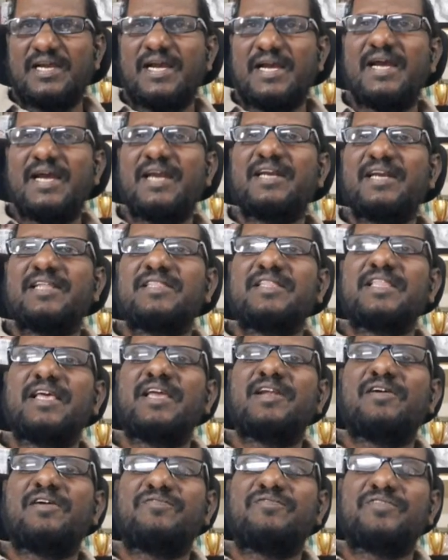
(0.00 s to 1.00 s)
and
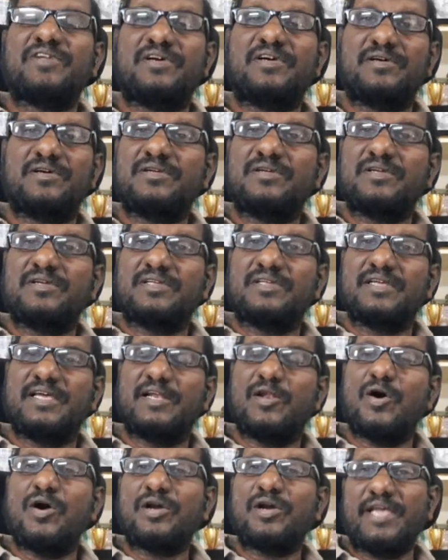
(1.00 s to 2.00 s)
thereafter
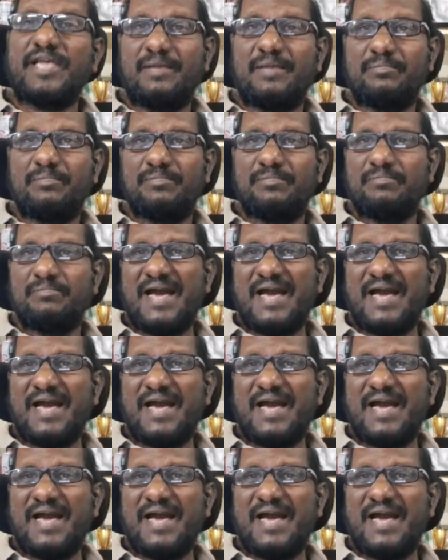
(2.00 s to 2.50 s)
a law came